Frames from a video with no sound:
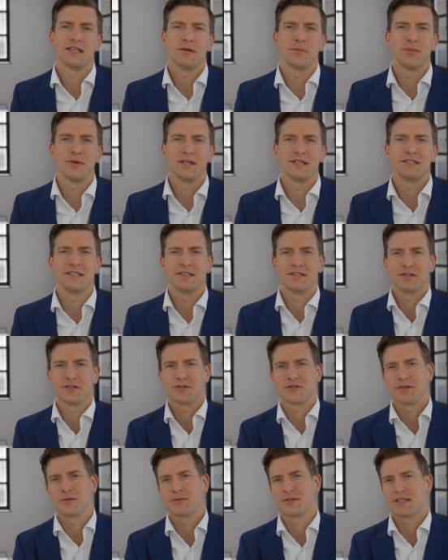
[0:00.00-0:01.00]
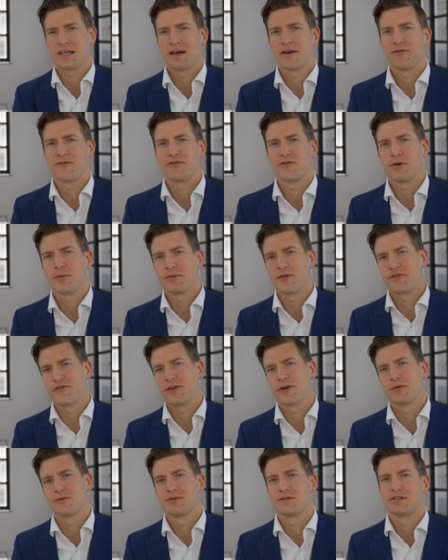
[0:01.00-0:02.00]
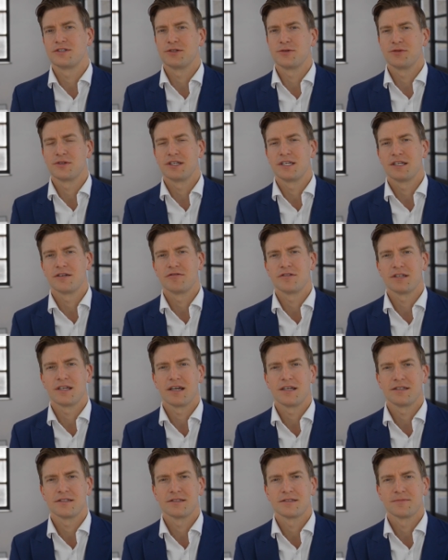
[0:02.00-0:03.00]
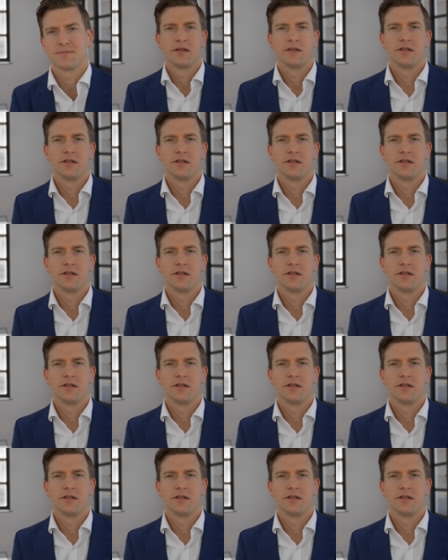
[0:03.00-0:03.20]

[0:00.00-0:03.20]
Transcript: ability to stream sound from the phone to the hearing aids.